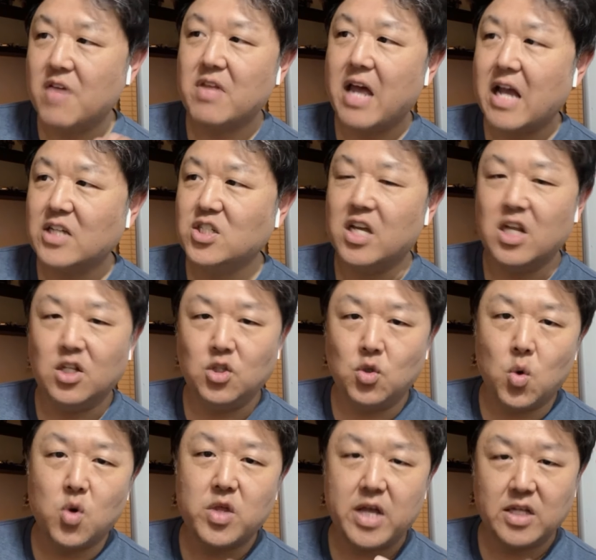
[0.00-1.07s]
actually
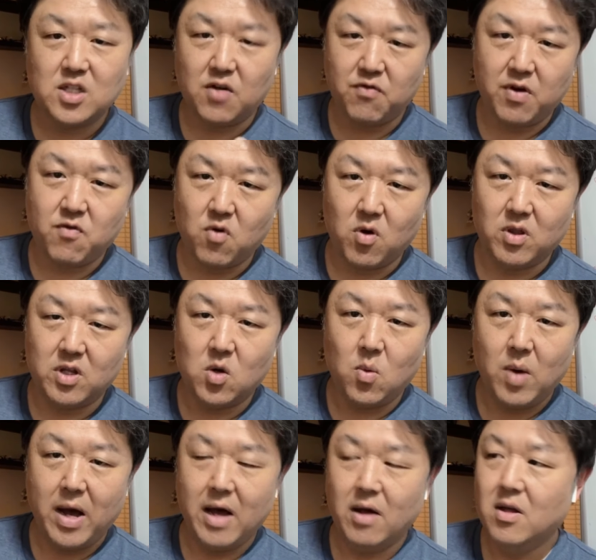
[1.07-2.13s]
endure that suffering for a little
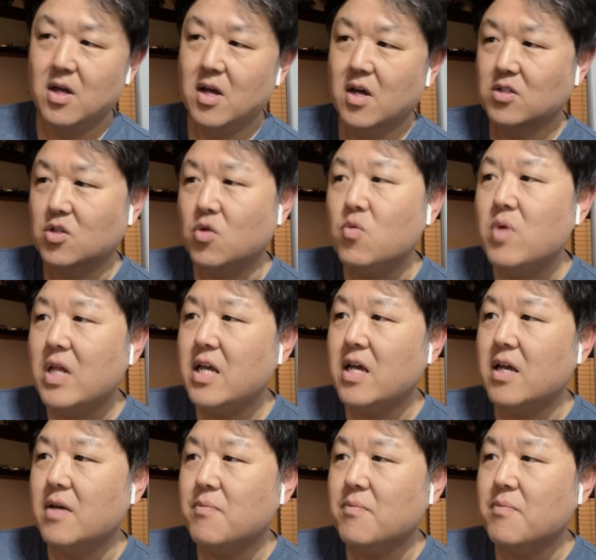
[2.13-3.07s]
while to really